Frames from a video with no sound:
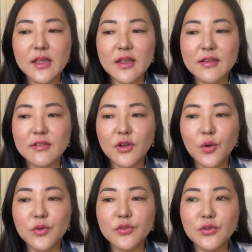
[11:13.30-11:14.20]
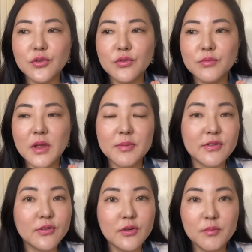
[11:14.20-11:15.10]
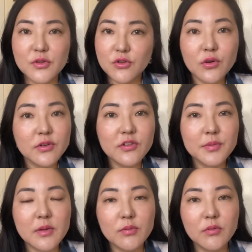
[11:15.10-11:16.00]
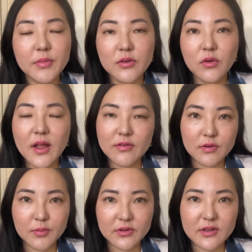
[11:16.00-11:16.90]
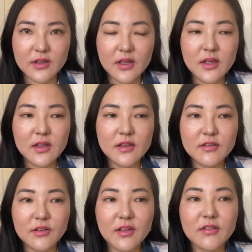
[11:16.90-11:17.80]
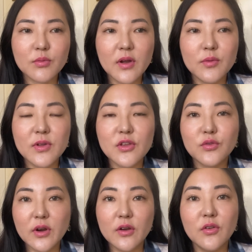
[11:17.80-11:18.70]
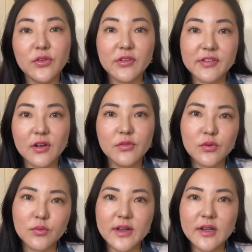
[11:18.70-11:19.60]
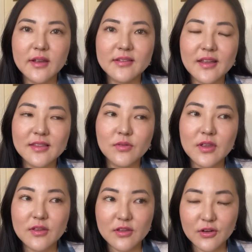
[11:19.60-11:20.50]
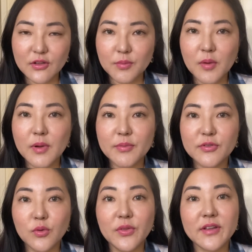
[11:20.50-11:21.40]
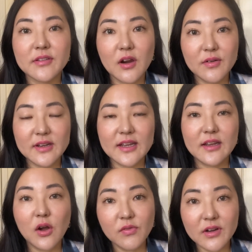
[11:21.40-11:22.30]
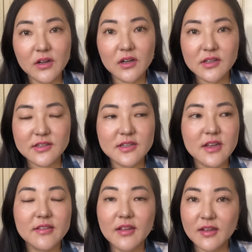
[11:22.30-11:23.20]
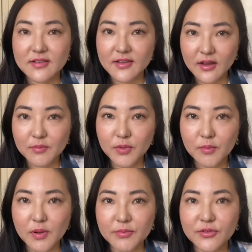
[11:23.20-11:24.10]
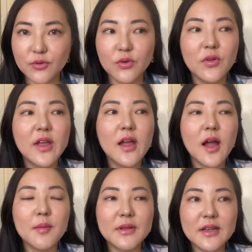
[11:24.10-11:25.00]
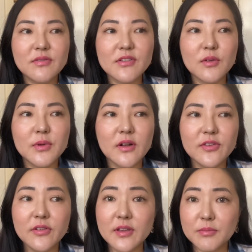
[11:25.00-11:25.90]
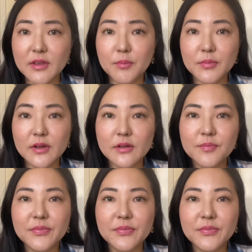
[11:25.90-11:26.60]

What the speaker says: it's going to maybe suit a majority of people, but not everybody. So that's why when you try it on yourself, you'll realize, and you know, the pop-up store that's currently in Covent Garden, it's her second pop-up store. I believe it's open until September.